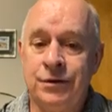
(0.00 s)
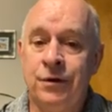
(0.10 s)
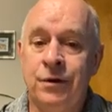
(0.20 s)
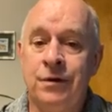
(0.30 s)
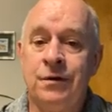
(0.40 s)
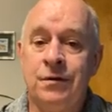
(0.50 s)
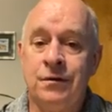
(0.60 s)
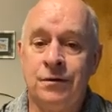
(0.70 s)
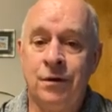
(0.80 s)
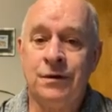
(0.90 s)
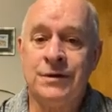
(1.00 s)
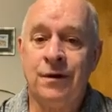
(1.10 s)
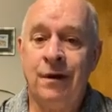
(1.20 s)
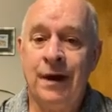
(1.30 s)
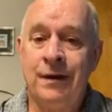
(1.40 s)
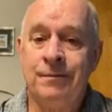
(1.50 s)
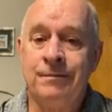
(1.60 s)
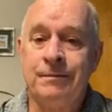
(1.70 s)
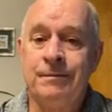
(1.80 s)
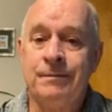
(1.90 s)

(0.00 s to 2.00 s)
and turn towards the light?